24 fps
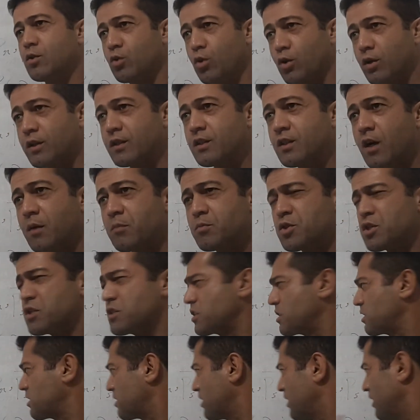your income
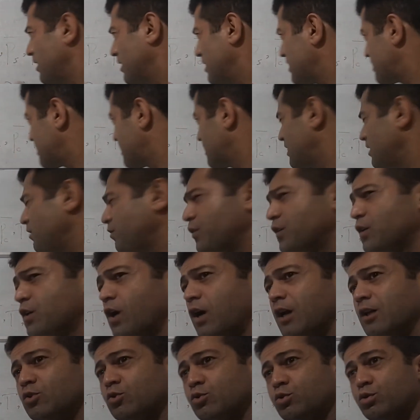changes. It's
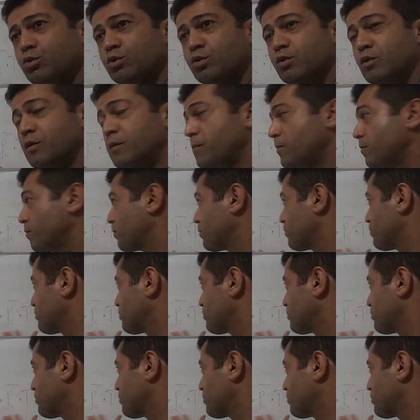difficult to